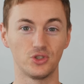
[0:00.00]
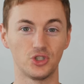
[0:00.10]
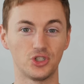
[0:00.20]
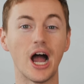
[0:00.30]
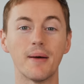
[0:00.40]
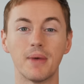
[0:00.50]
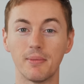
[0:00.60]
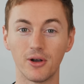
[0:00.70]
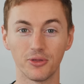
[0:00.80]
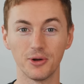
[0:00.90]
shot
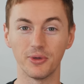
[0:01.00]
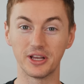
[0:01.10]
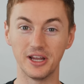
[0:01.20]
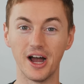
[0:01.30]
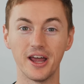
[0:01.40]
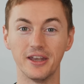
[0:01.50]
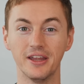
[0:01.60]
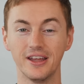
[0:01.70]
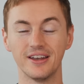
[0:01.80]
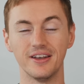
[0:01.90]
my Model three with a
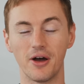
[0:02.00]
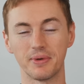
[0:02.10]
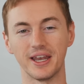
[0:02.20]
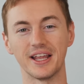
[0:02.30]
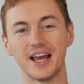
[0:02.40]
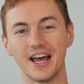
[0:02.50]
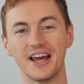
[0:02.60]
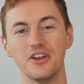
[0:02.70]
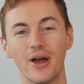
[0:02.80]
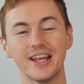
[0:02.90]
gun. No, I'm kidding.
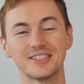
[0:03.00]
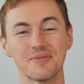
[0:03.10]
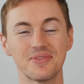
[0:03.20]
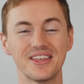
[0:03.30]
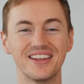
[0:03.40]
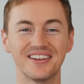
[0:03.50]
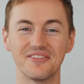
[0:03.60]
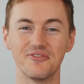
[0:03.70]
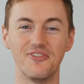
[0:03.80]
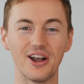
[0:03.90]
Uh, no, I hit
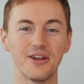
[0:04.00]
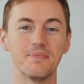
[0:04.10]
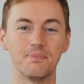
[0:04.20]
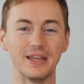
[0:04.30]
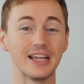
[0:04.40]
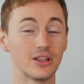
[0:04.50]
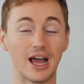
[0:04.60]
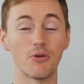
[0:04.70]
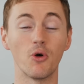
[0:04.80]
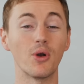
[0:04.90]
something very big. I
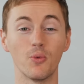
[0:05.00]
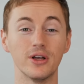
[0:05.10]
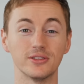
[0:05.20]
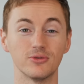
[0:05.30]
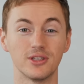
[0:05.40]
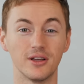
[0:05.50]
don't know what it was. It was